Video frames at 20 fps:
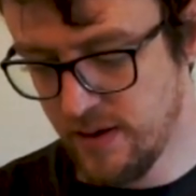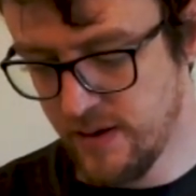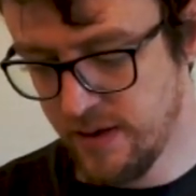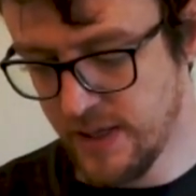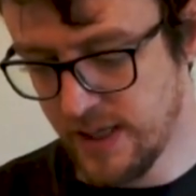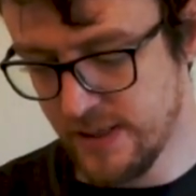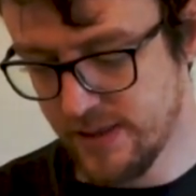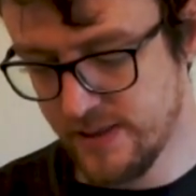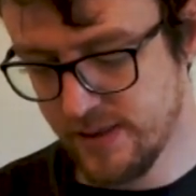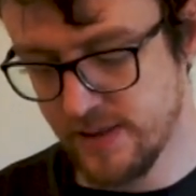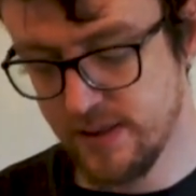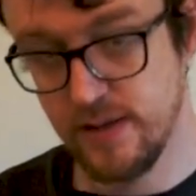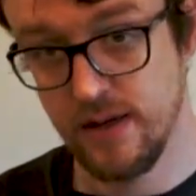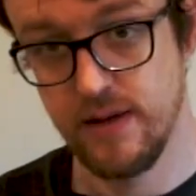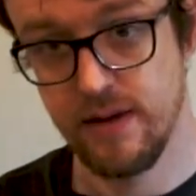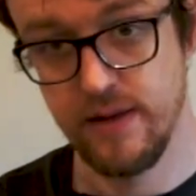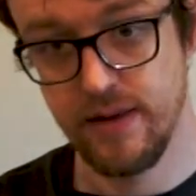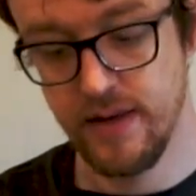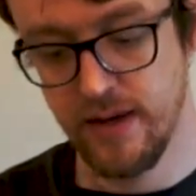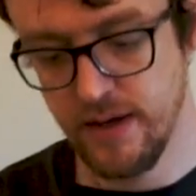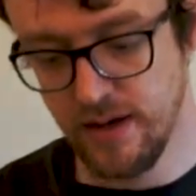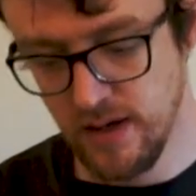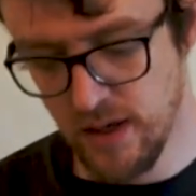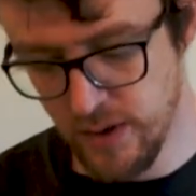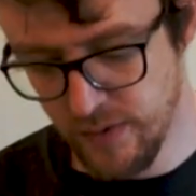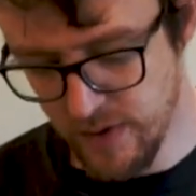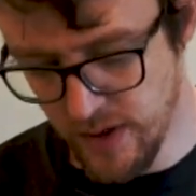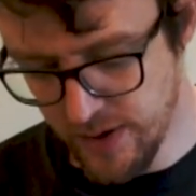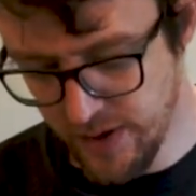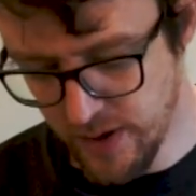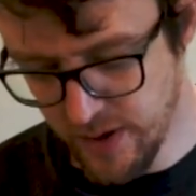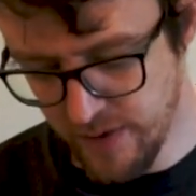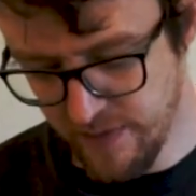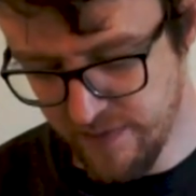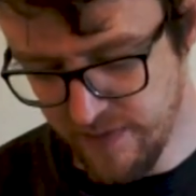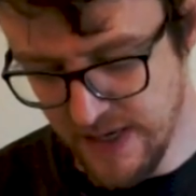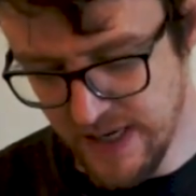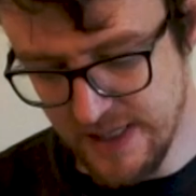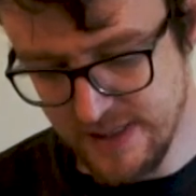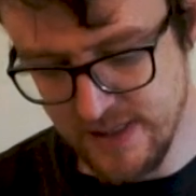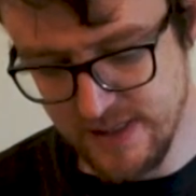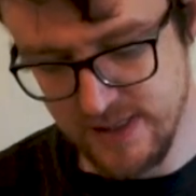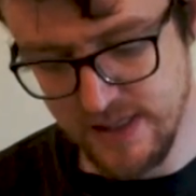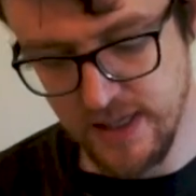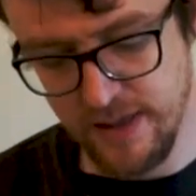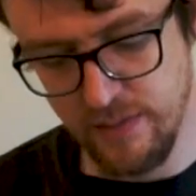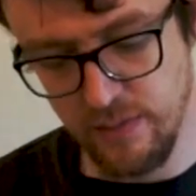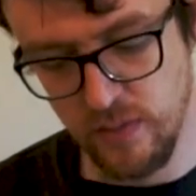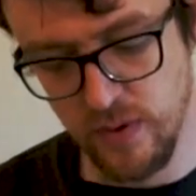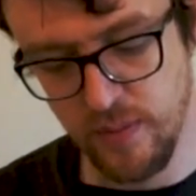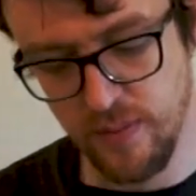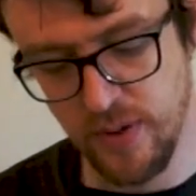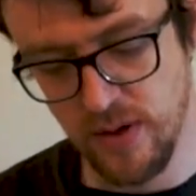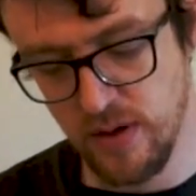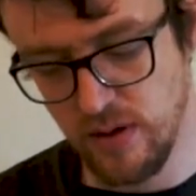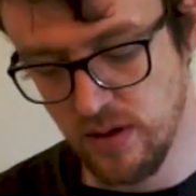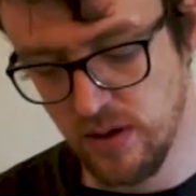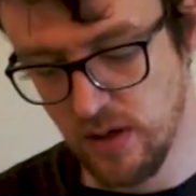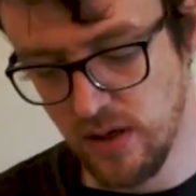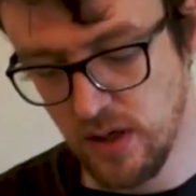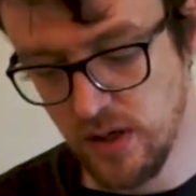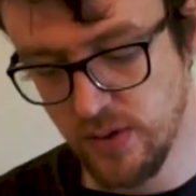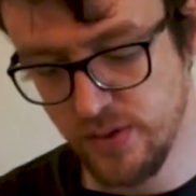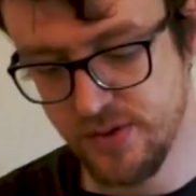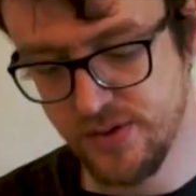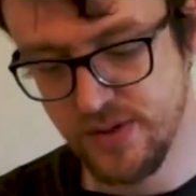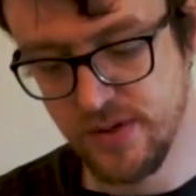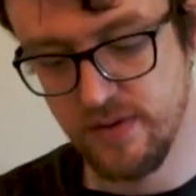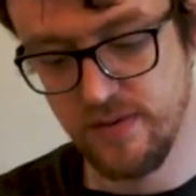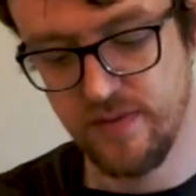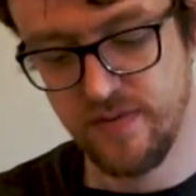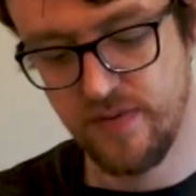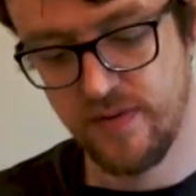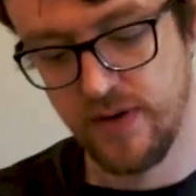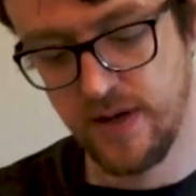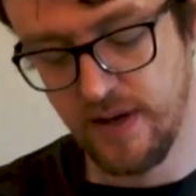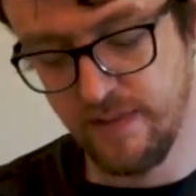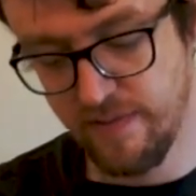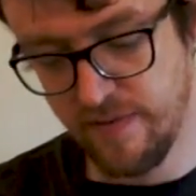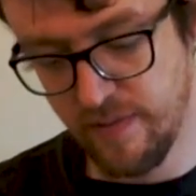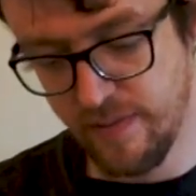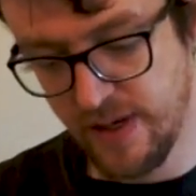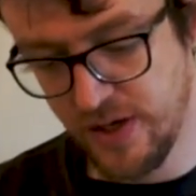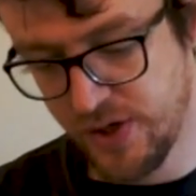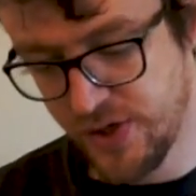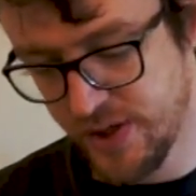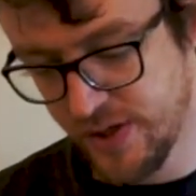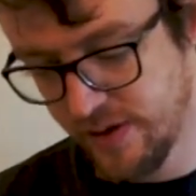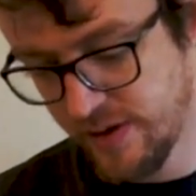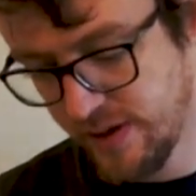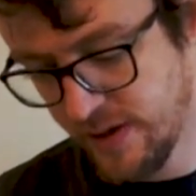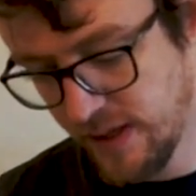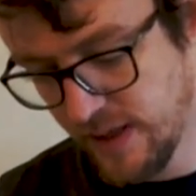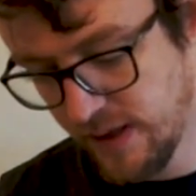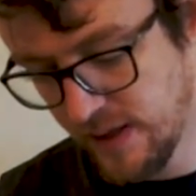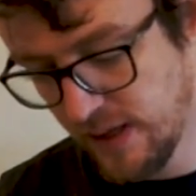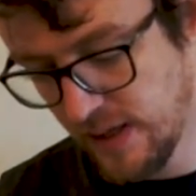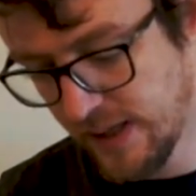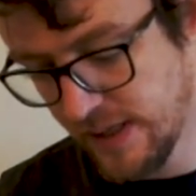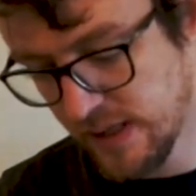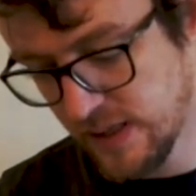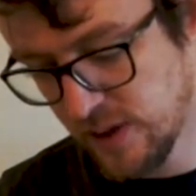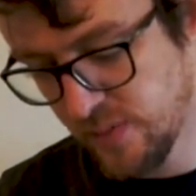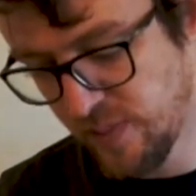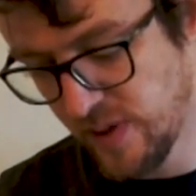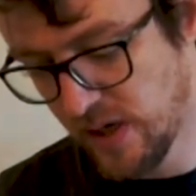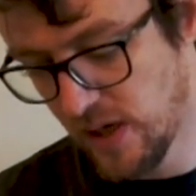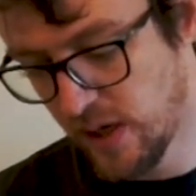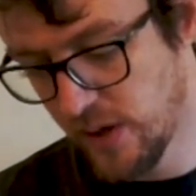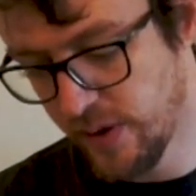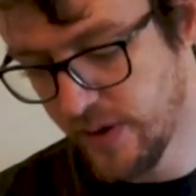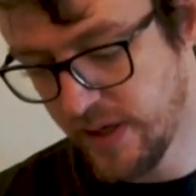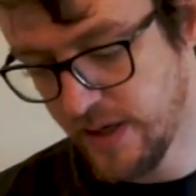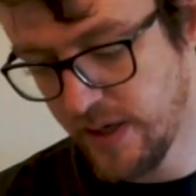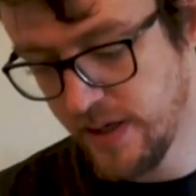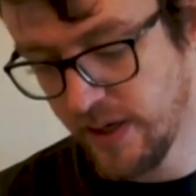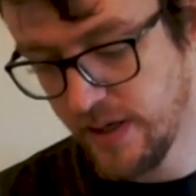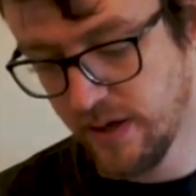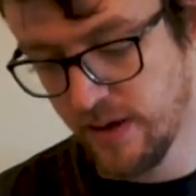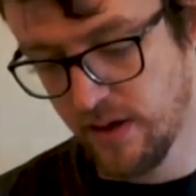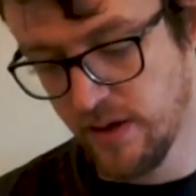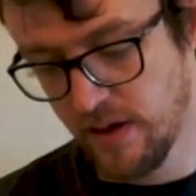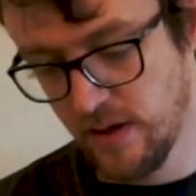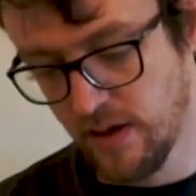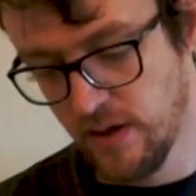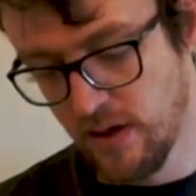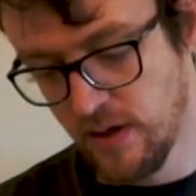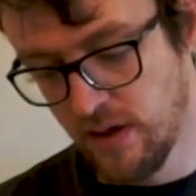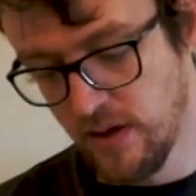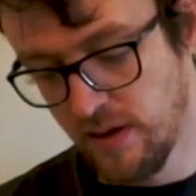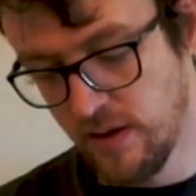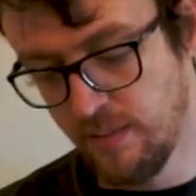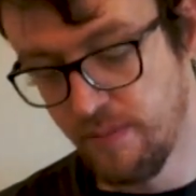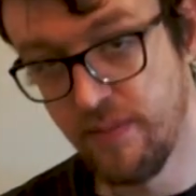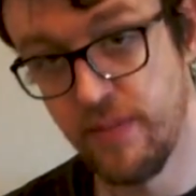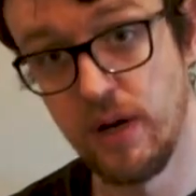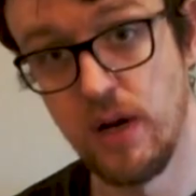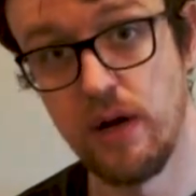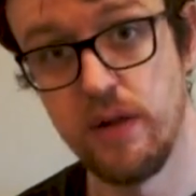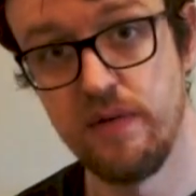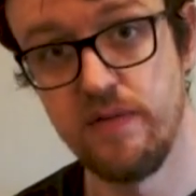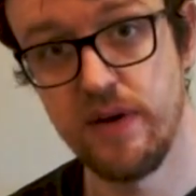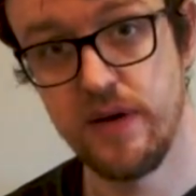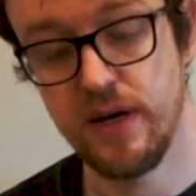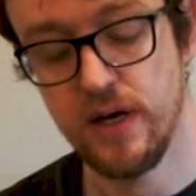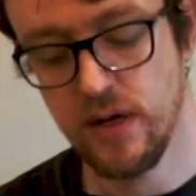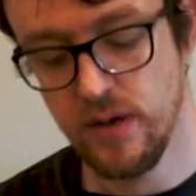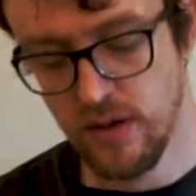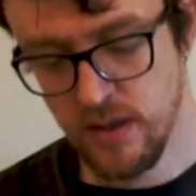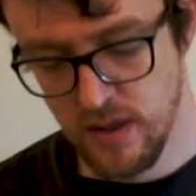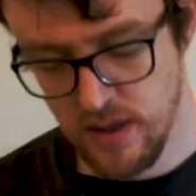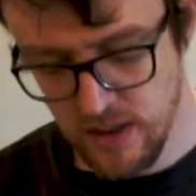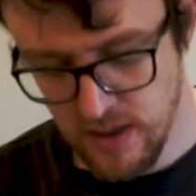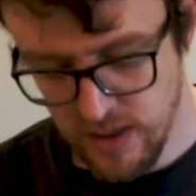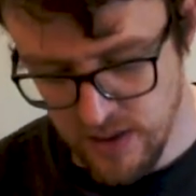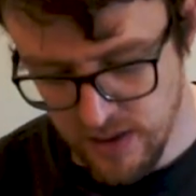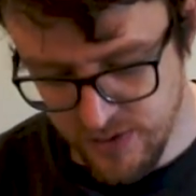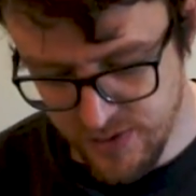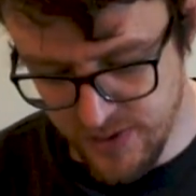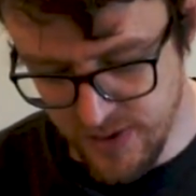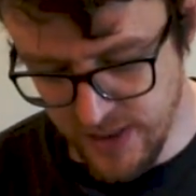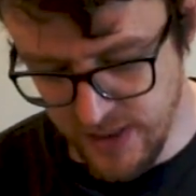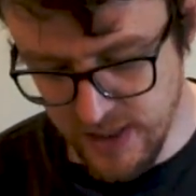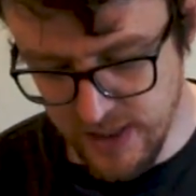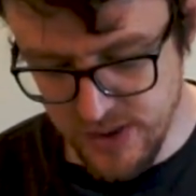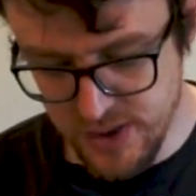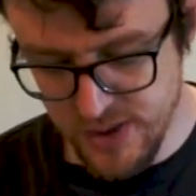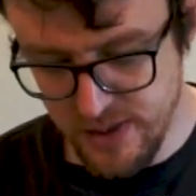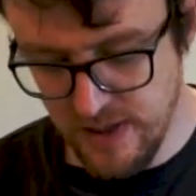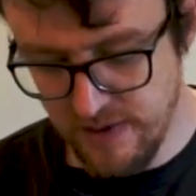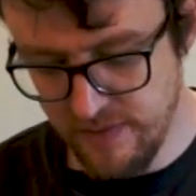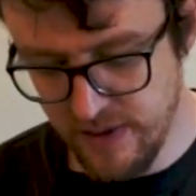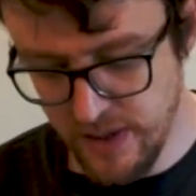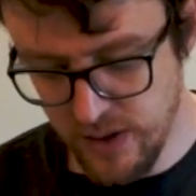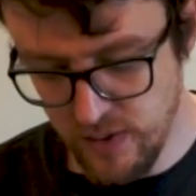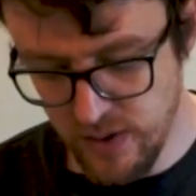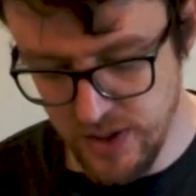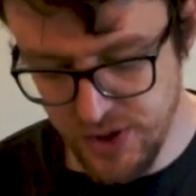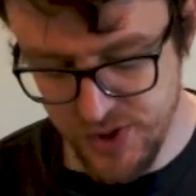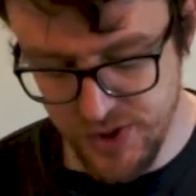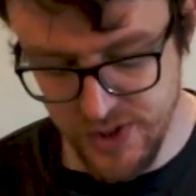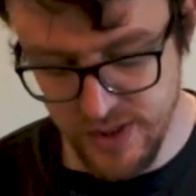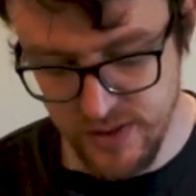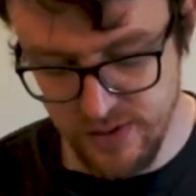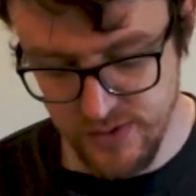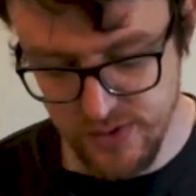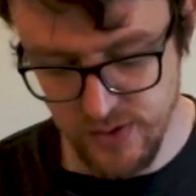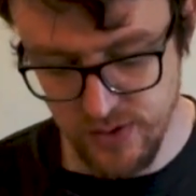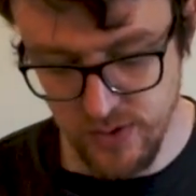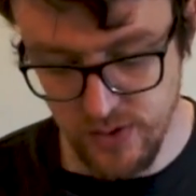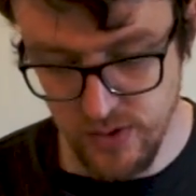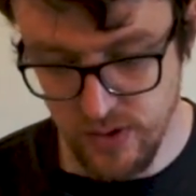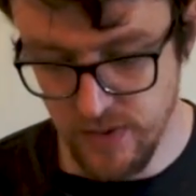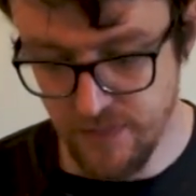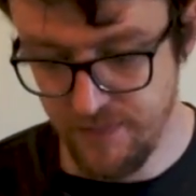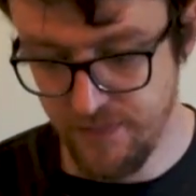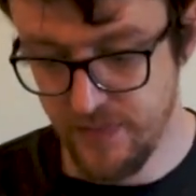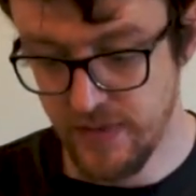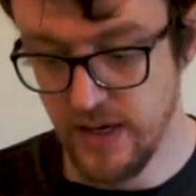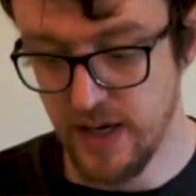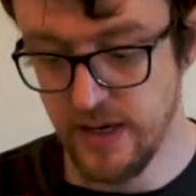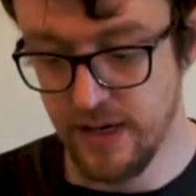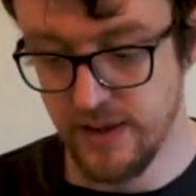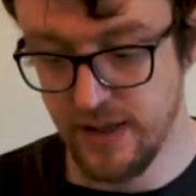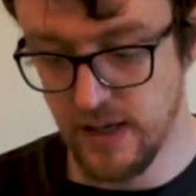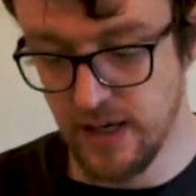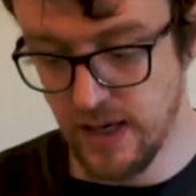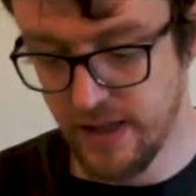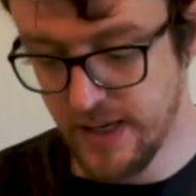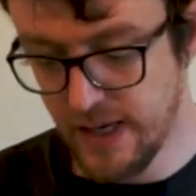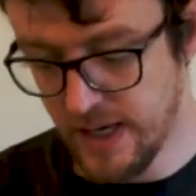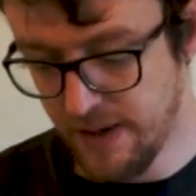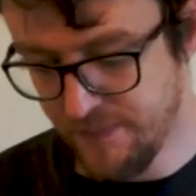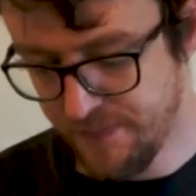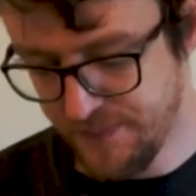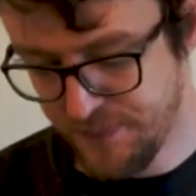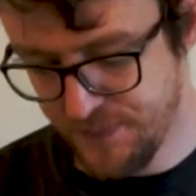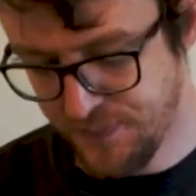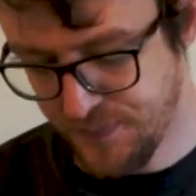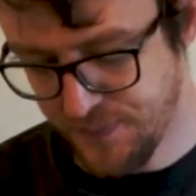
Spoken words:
that's the LoRaWAN Node FAT. As I said, we'll put loads of information in the links below the video in case you have any questions or anything like that.